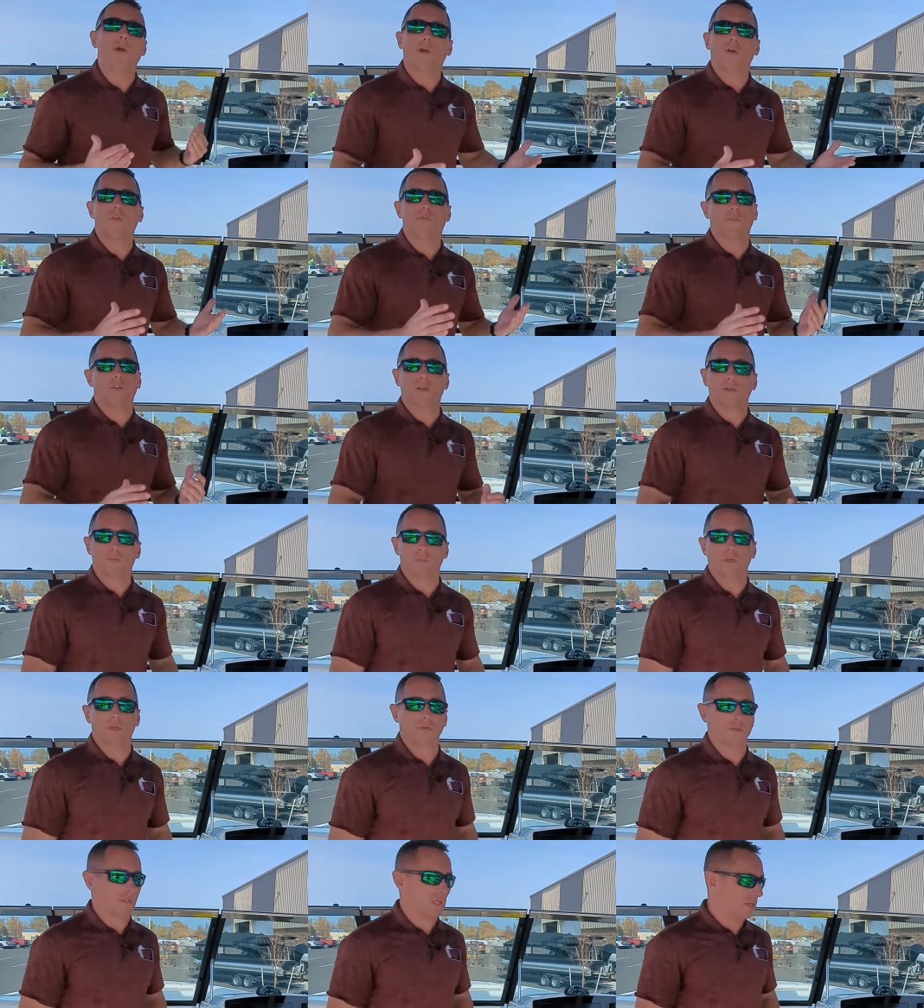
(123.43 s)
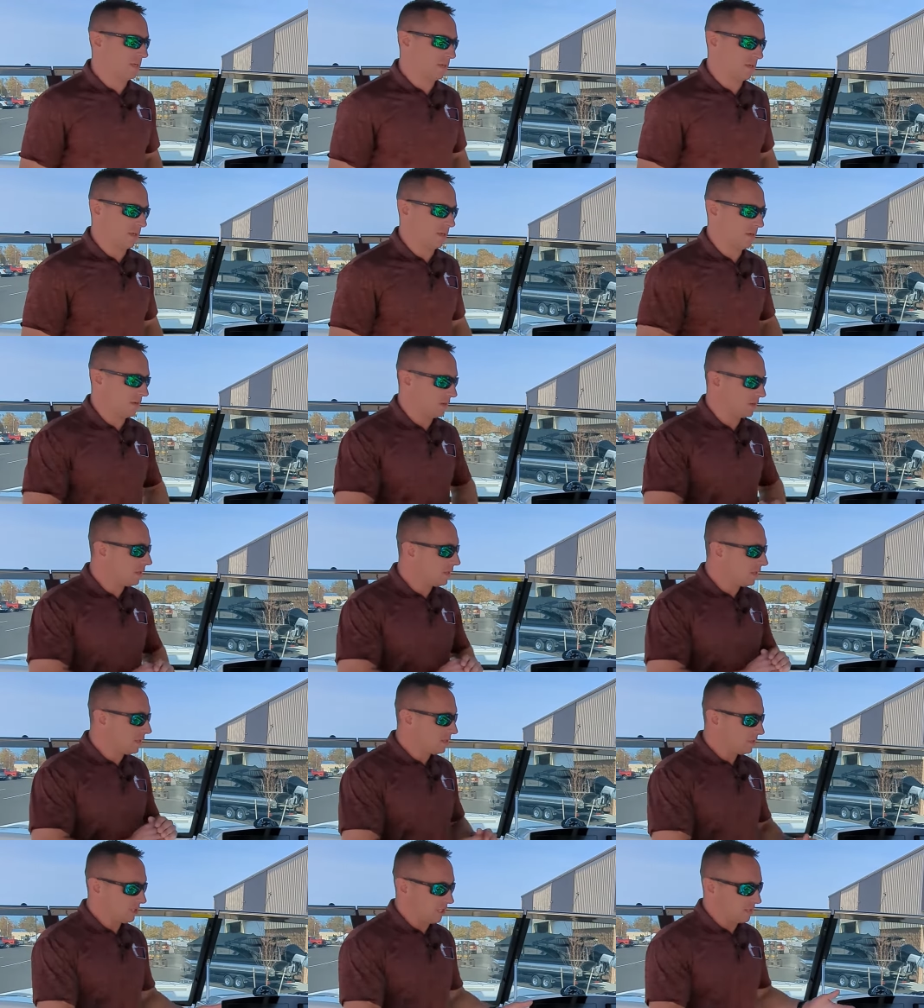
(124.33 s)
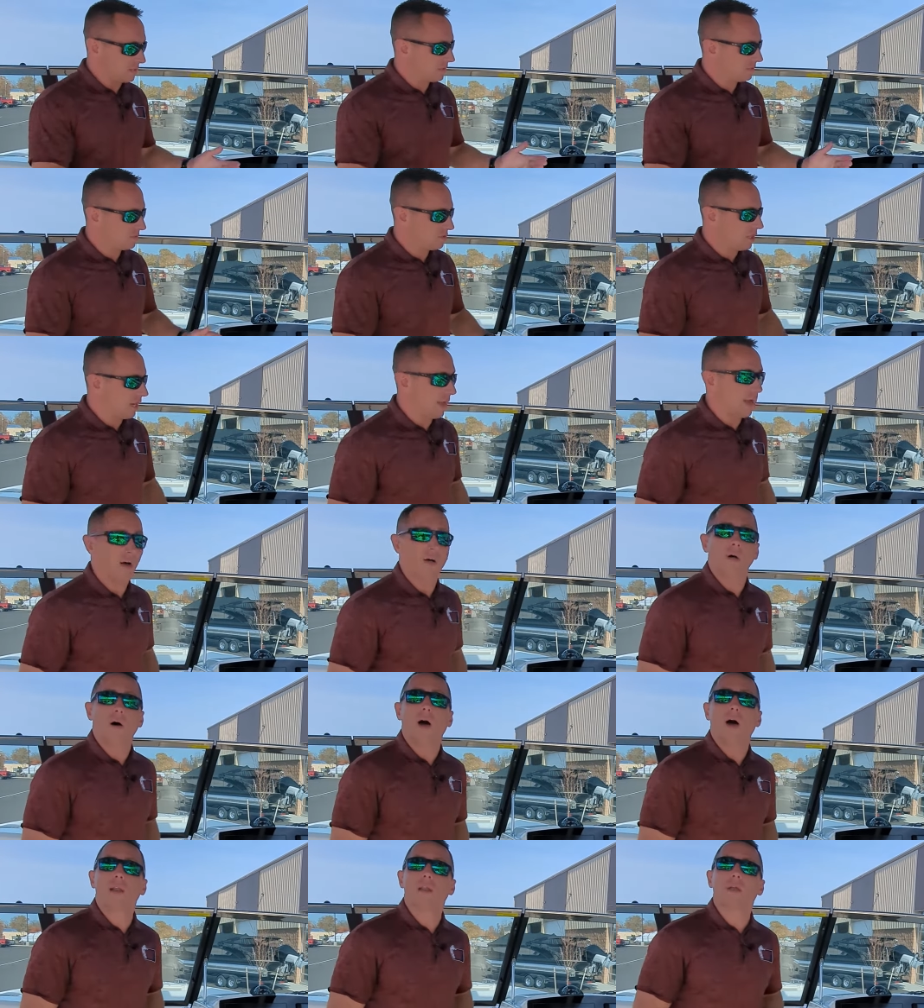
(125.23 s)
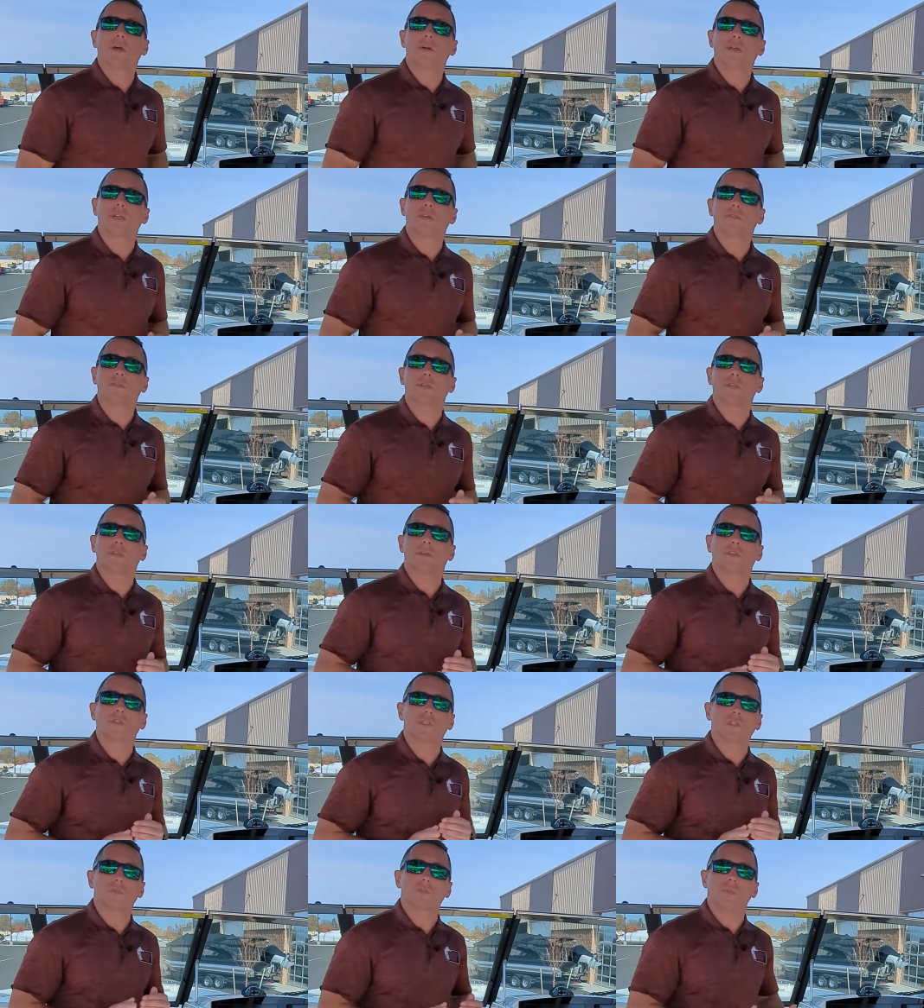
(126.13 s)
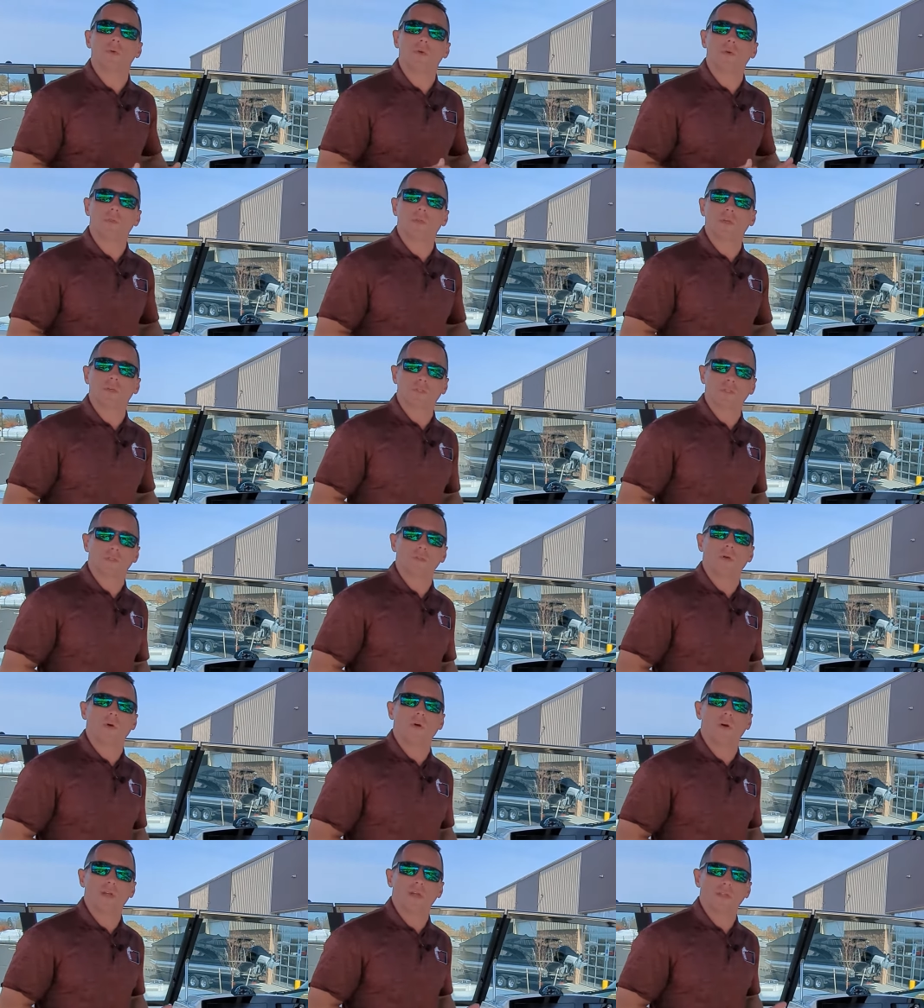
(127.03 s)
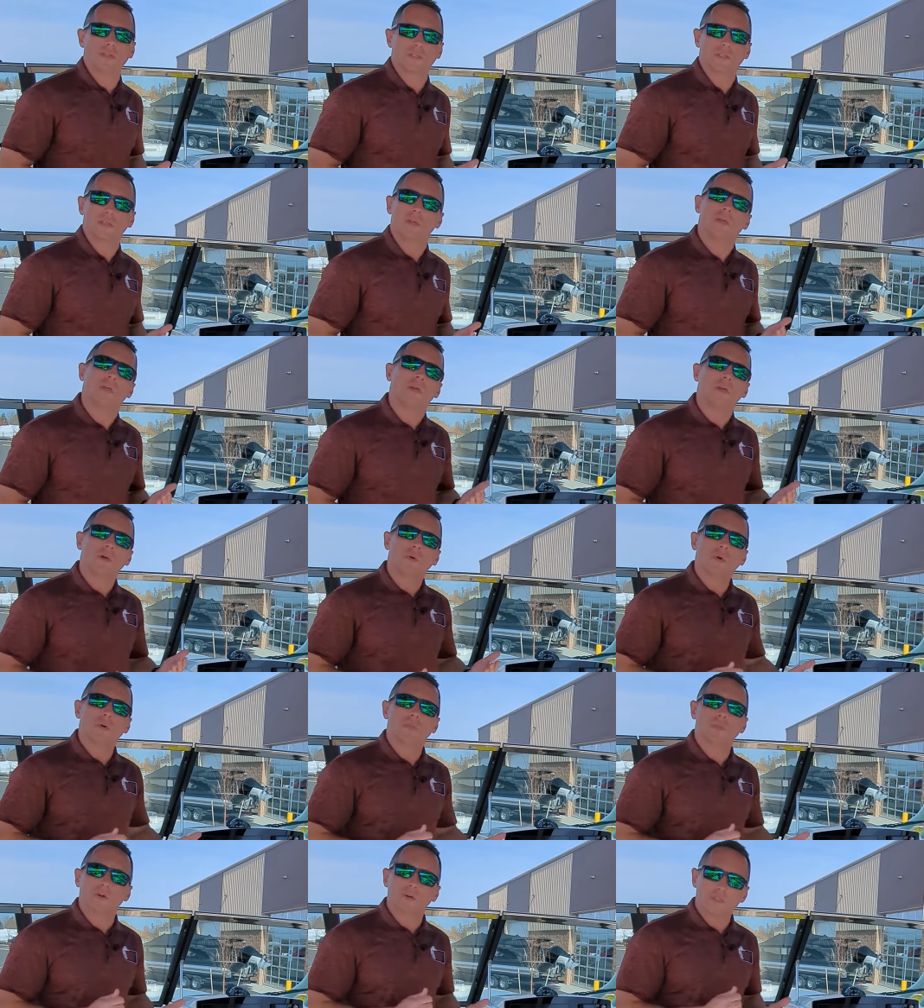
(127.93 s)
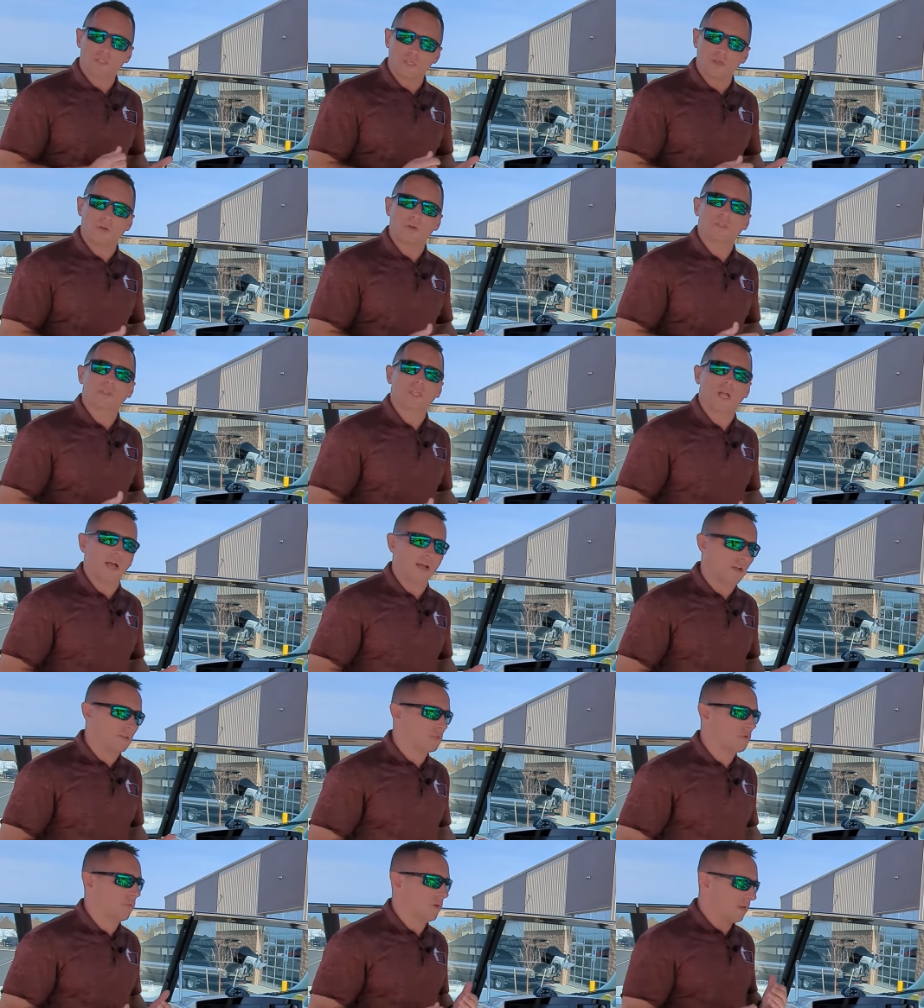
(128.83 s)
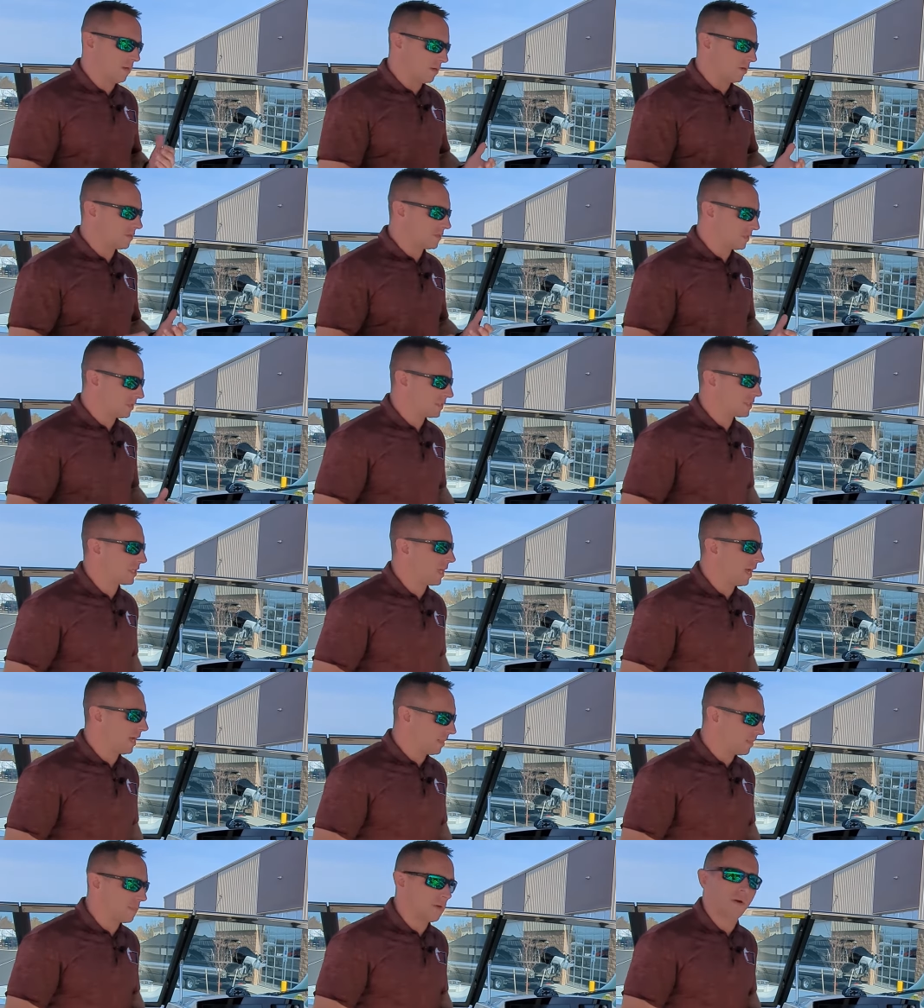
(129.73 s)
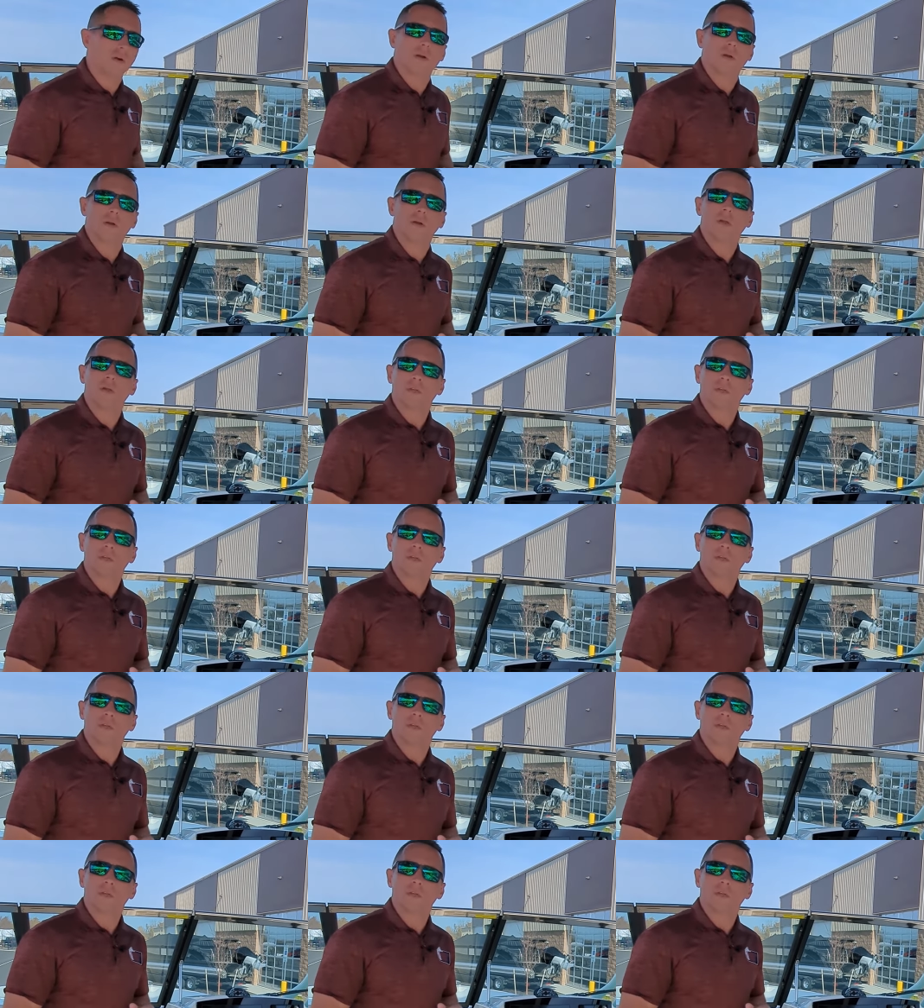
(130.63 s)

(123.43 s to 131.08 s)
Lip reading: perfect music. Just JLO audio gives you the smoothest noise with their silk style tweeters inside their